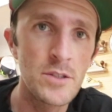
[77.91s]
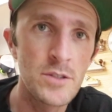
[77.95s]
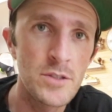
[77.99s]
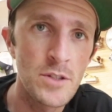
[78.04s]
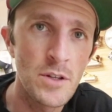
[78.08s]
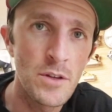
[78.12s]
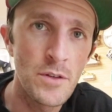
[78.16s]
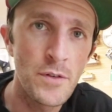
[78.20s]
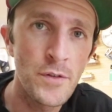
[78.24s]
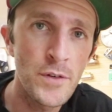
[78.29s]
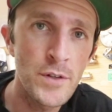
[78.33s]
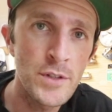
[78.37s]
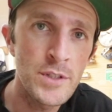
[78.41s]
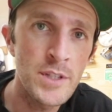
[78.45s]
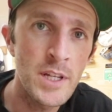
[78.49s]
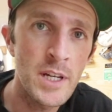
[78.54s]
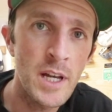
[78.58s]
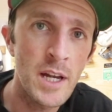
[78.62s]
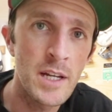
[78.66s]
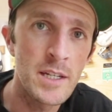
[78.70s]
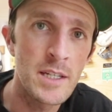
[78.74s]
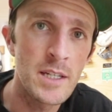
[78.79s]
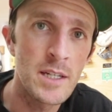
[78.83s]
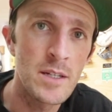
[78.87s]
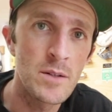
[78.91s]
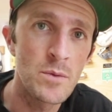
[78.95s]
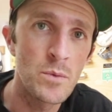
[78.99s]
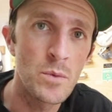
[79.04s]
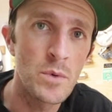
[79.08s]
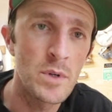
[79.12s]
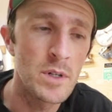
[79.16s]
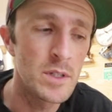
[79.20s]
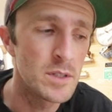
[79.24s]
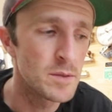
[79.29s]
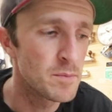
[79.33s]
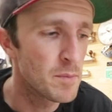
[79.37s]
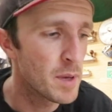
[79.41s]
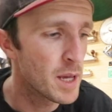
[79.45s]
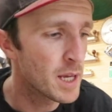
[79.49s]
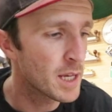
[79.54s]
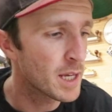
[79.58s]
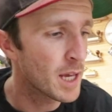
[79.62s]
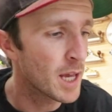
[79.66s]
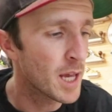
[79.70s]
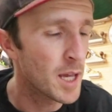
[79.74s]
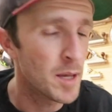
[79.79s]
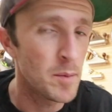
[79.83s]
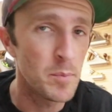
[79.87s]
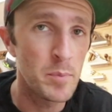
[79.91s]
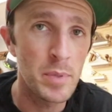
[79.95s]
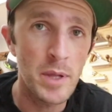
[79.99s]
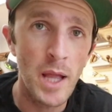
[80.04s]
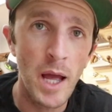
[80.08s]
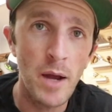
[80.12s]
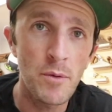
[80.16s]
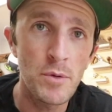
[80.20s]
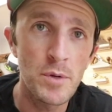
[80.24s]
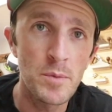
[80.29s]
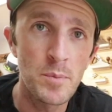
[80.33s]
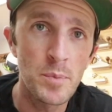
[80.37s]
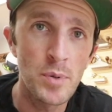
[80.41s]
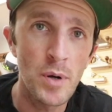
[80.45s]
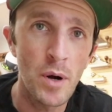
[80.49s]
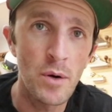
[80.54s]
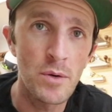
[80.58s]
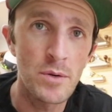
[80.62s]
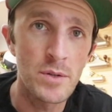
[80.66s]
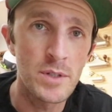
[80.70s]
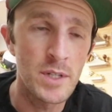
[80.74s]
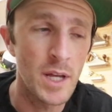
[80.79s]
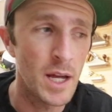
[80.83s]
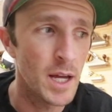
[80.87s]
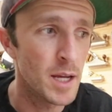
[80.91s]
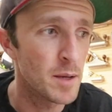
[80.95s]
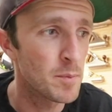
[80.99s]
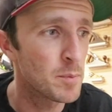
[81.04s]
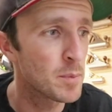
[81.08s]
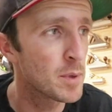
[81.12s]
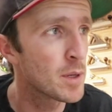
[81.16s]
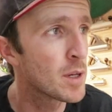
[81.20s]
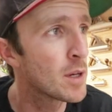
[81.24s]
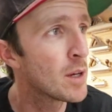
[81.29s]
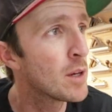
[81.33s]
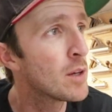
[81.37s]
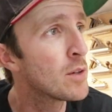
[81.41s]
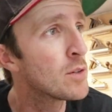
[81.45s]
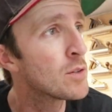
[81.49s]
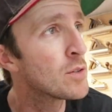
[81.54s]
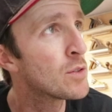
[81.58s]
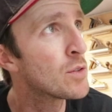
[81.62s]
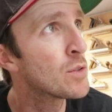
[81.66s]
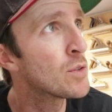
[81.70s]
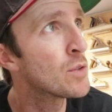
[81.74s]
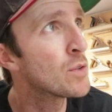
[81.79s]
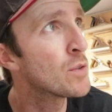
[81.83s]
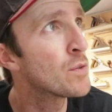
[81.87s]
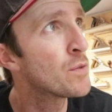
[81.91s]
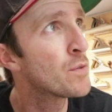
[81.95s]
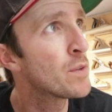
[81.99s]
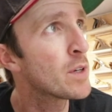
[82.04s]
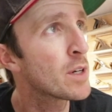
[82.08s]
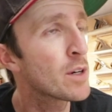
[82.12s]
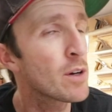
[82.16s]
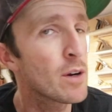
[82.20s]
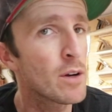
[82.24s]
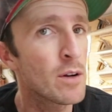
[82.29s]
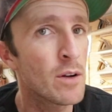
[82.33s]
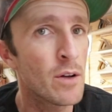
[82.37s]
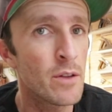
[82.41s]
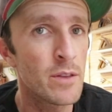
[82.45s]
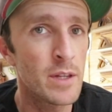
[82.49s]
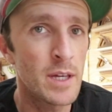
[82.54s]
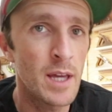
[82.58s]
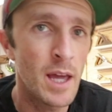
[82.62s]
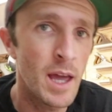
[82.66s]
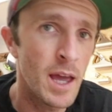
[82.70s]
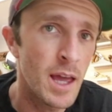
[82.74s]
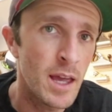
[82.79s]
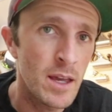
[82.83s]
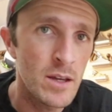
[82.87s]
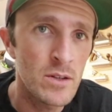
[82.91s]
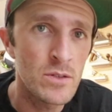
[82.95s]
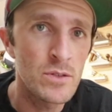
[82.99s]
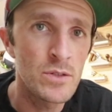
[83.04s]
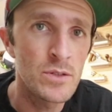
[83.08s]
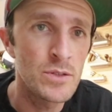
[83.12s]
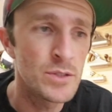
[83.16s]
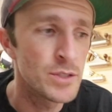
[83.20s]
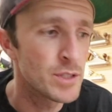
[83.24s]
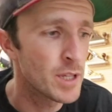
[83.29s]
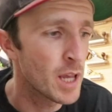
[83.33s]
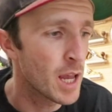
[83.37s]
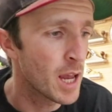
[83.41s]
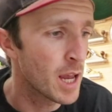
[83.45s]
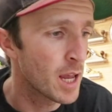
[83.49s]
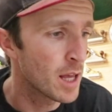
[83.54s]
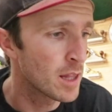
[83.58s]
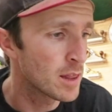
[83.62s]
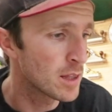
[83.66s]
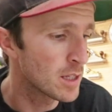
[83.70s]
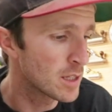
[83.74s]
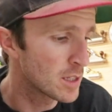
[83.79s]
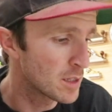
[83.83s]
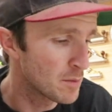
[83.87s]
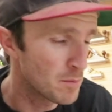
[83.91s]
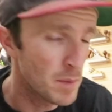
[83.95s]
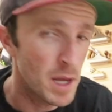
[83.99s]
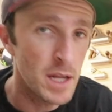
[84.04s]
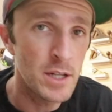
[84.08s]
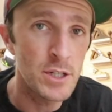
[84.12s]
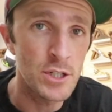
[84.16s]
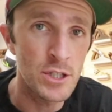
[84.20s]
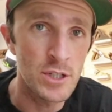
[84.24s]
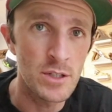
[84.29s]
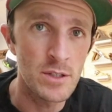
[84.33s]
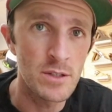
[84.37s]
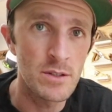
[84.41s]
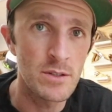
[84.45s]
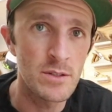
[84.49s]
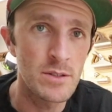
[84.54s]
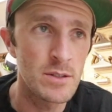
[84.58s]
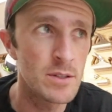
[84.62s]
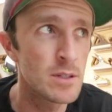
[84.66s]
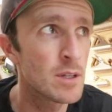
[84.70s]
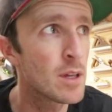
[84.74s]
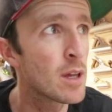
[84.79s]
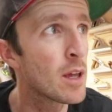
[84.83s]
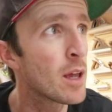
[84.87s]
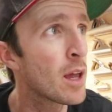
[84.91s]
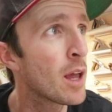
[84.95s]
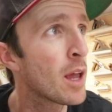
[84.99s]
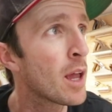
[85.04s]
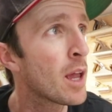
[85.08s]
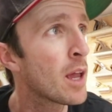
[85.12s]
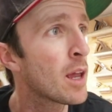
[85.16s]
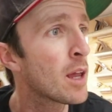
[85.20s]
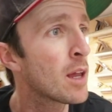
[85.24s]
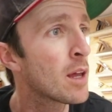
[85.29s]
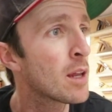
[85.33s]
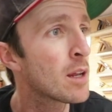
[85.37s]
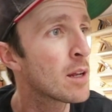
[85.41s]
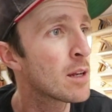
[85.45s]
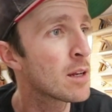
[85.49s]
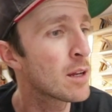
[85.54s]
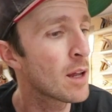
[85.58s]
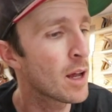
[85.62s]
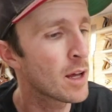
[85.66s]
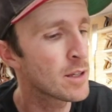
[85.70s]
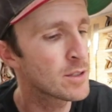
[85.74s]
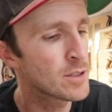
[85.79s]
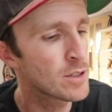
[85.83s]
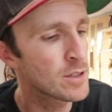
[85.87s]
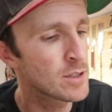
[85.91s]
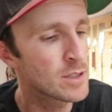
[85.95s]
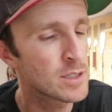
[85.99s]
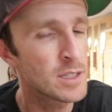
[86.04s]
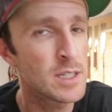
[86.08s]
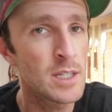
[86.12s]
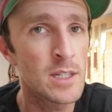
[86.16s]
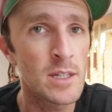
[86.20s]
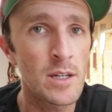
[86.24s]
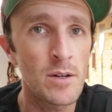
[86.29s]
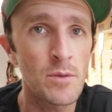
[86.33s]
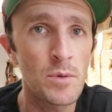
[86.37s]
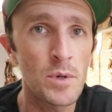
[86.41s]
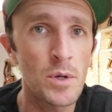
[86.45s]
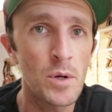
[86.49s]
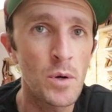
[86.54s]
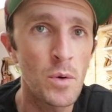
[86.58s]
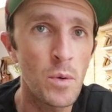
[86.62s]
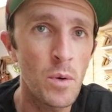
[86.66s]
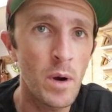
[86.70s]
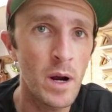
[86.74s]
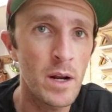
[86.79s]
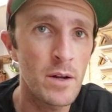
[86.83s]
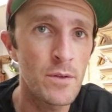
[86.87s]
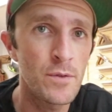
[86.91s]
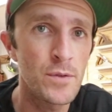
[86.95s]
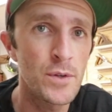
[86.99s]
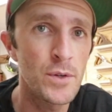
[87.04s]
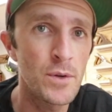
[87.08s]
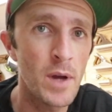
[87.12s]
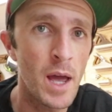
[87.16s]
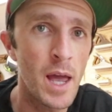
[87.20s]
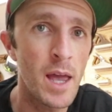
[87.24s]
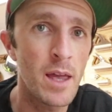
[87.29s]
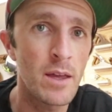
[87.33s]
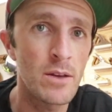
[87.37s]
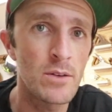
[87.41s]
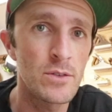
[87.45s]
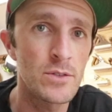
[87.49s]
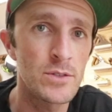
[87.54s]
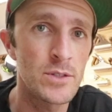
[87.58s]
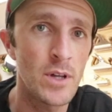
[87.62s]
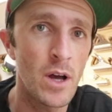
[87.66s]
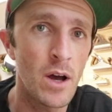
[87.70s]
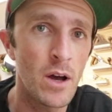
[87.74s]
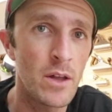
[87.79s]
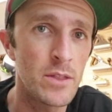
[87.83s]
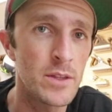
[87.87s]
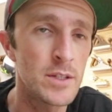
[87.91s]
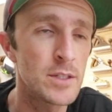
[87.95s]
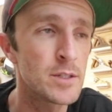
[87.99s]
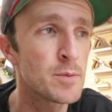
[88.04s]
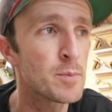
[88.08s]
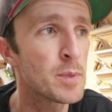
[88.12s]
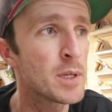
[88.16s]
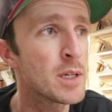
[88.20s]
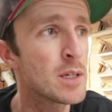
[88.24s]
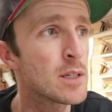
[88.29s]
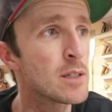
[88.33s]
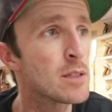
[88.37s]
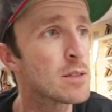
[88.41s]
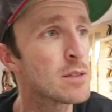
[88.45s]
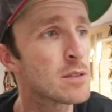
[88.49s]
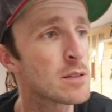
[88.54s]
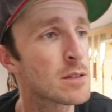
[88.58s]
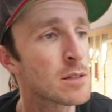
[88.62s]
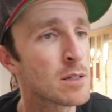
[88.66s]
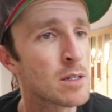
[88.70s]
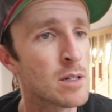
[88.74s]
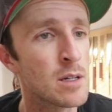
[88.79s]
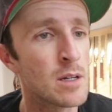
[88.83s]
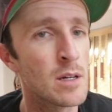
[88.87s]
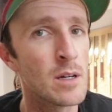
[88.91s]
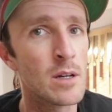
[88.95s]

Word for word: So the first thing I did was make a plywood prototype to figure out all the angles and the dimensions. And as you can see, there were quite a few angles on this piece.